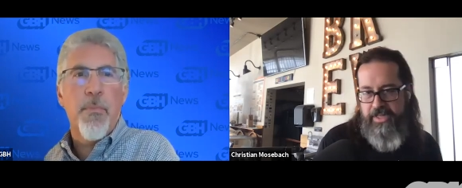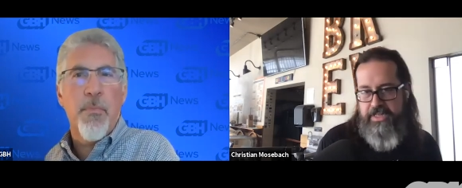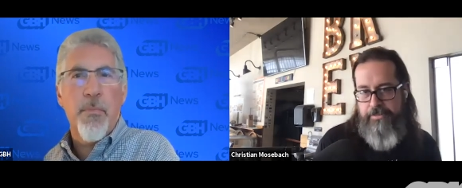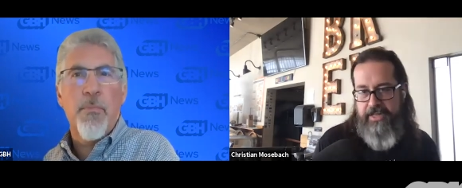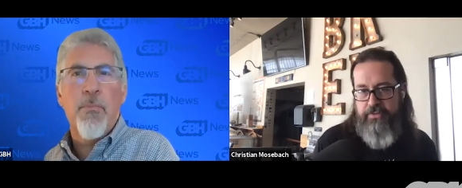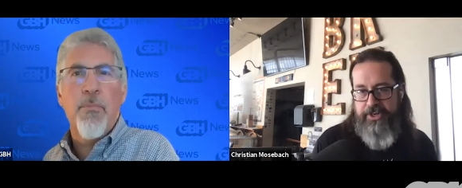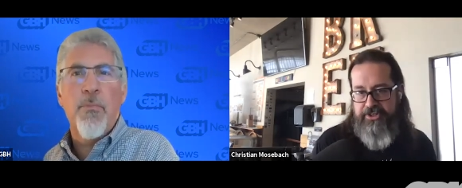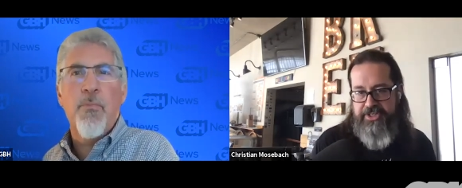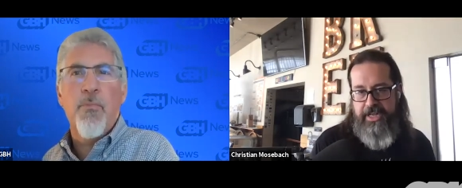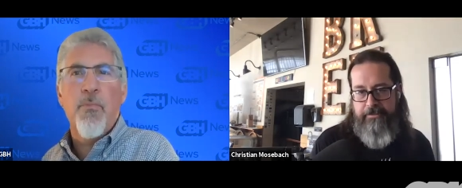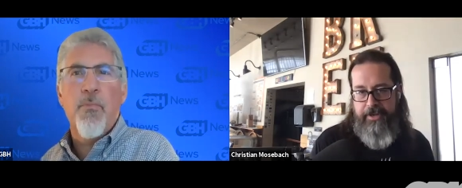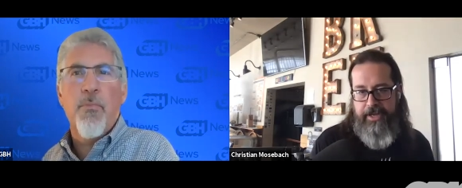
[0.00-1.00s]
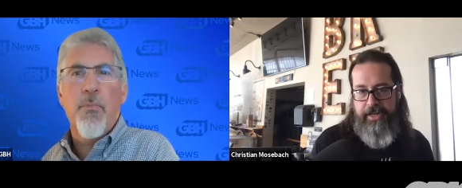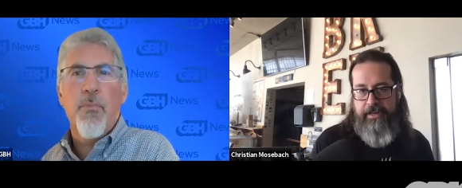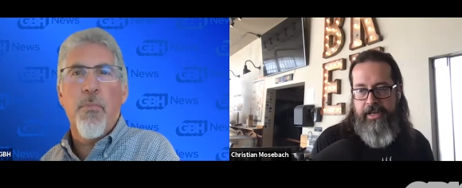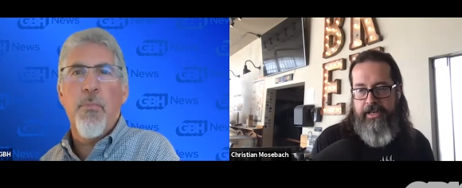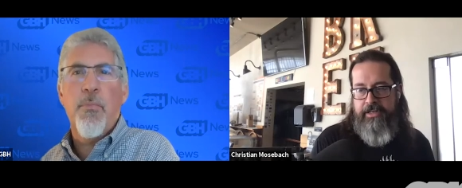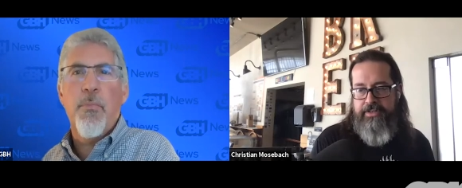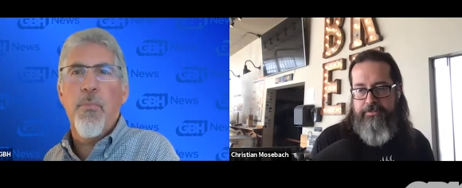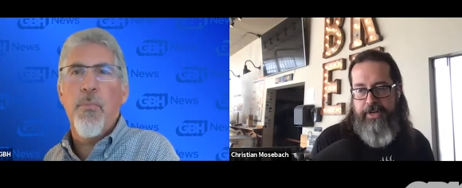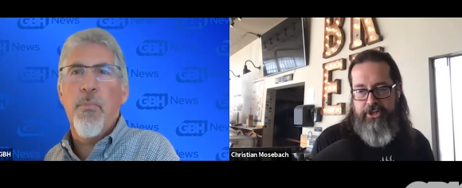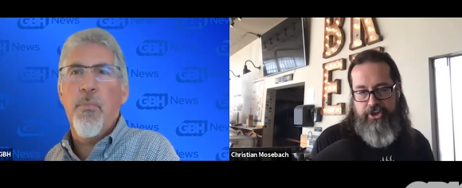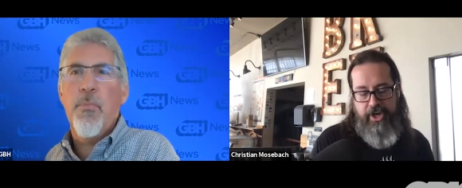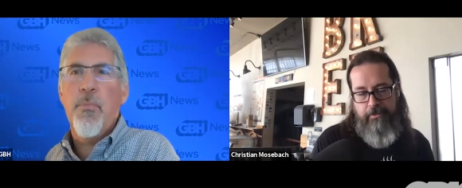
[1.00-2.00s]
Speaker 1: So it really depends what you're steeping.
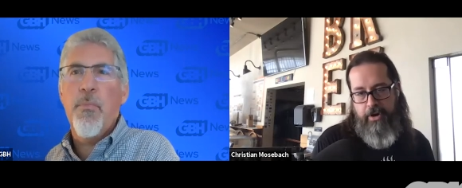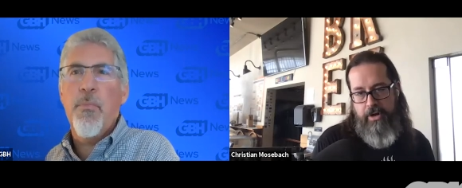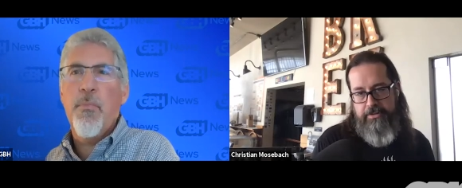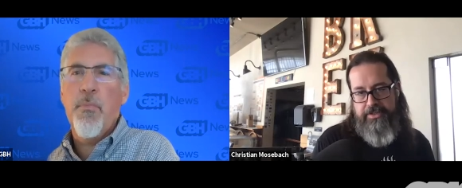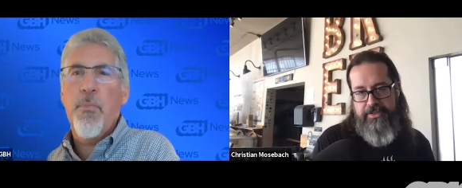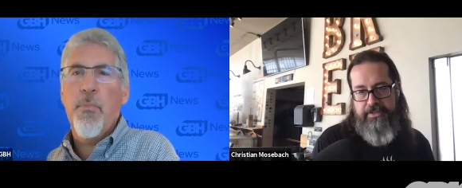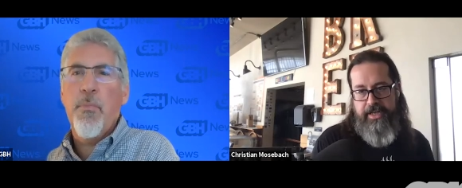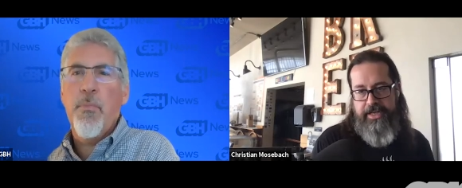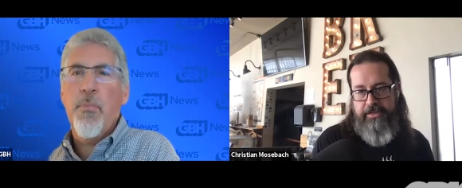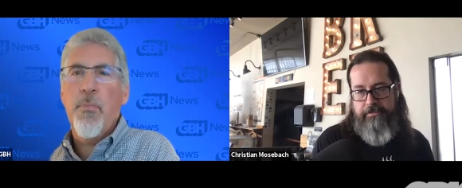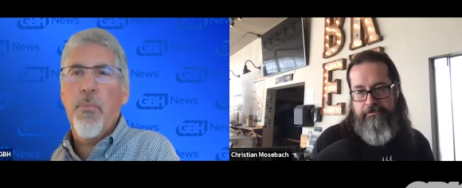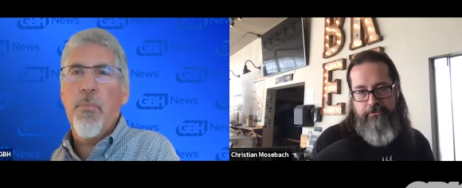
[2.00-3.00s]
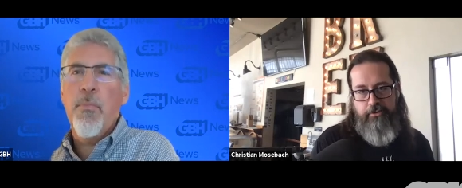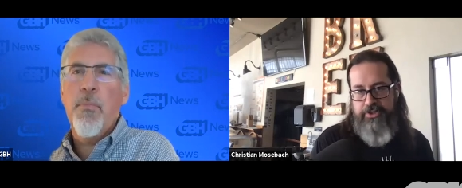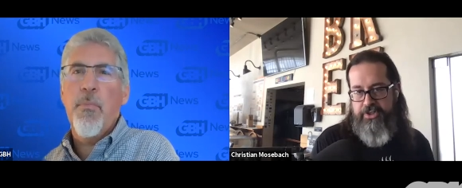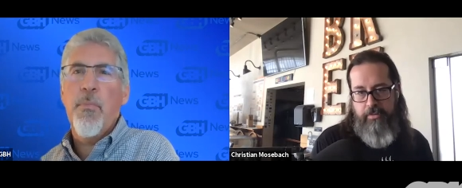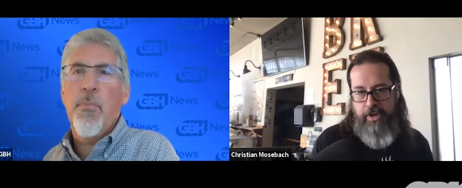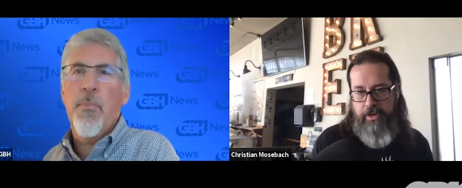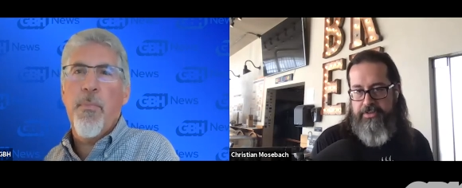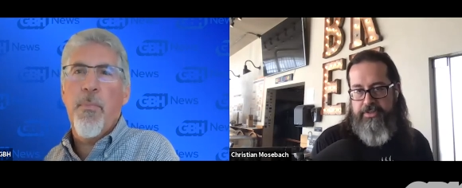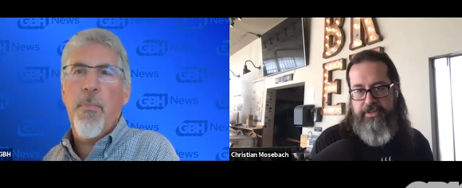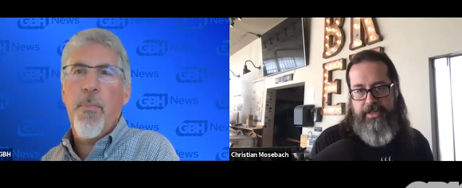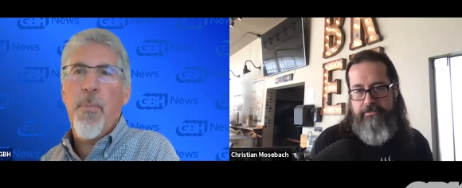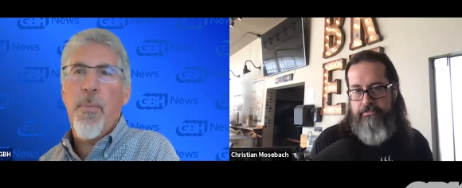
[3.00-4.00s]
Specialty malts like
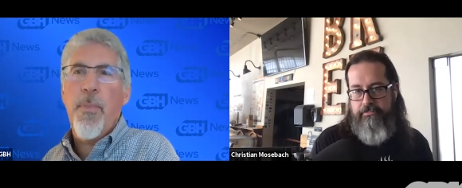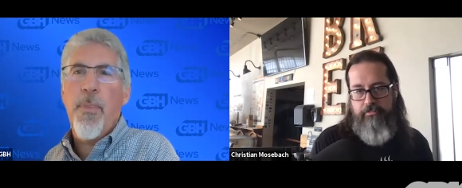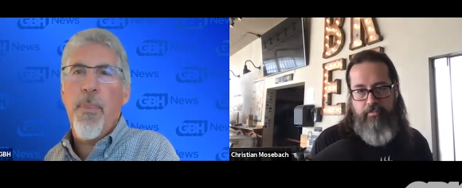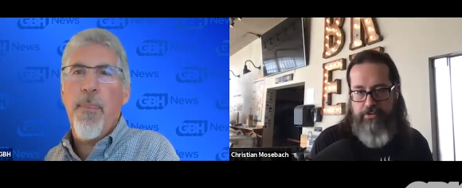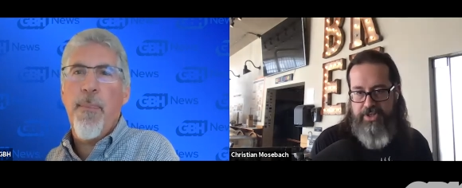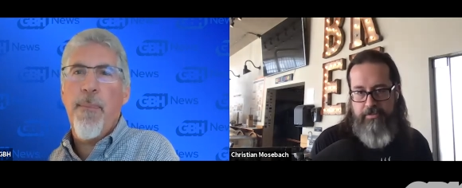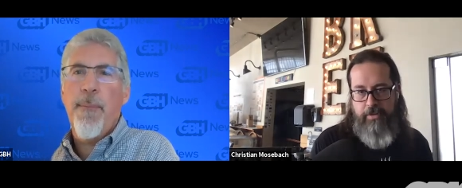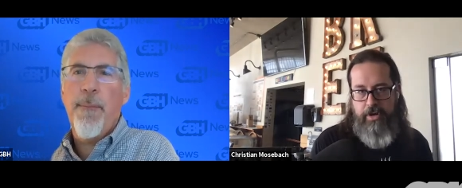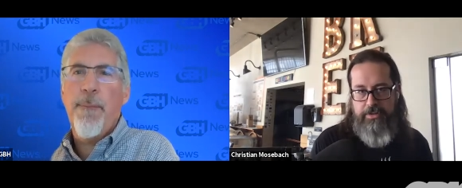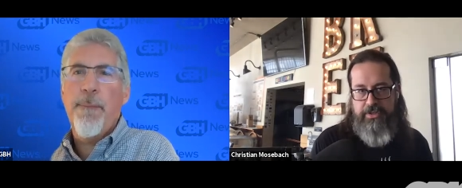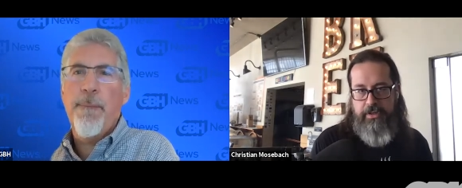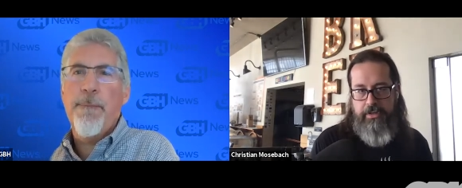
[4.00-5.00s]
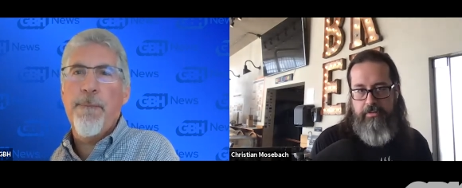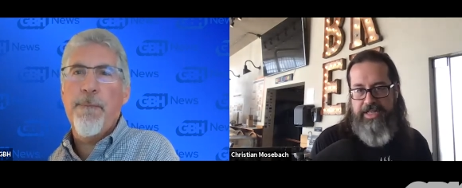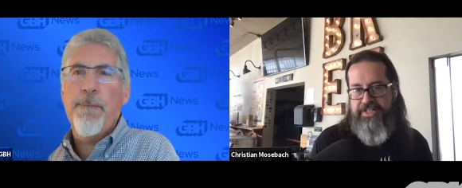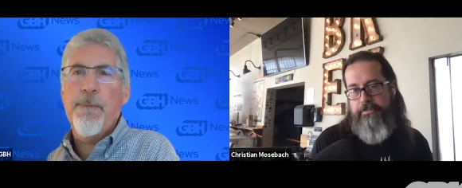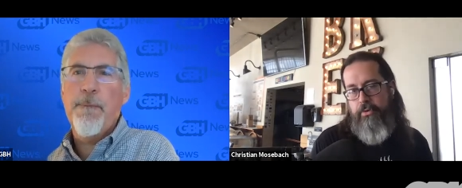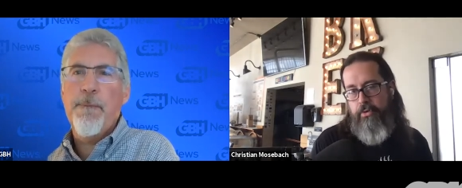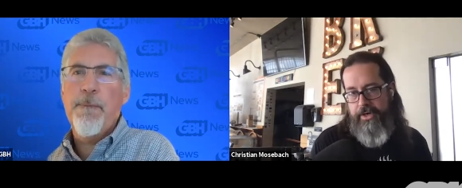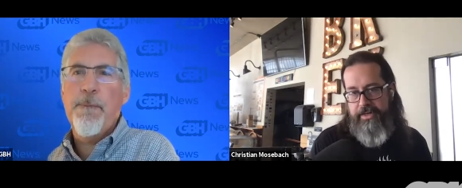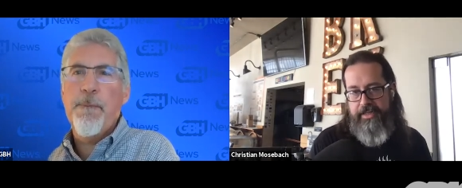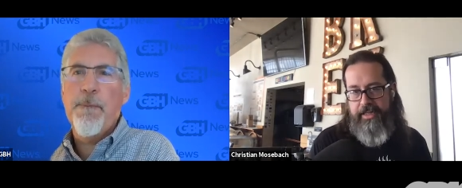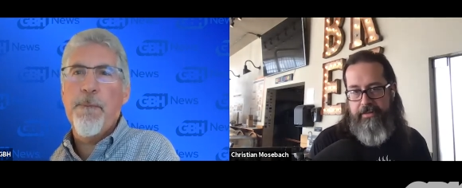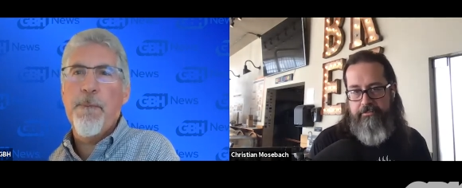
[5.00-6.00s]
crystal malts and roasted malts are less
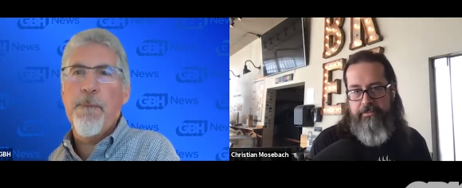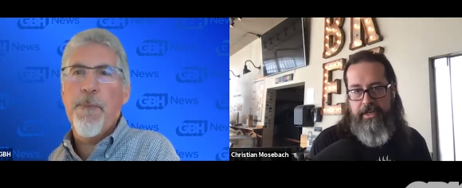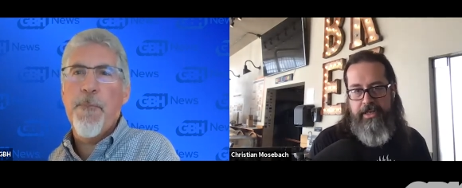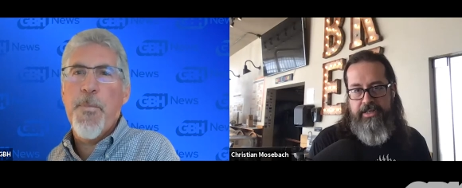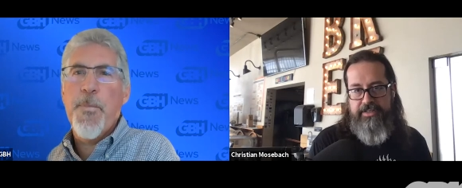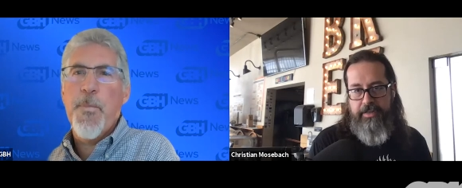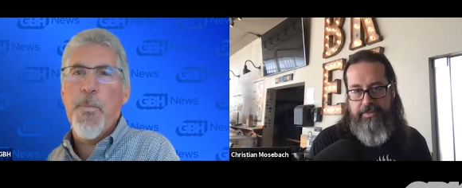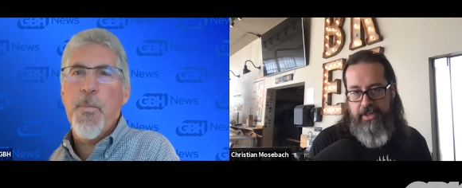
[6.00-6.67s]
important than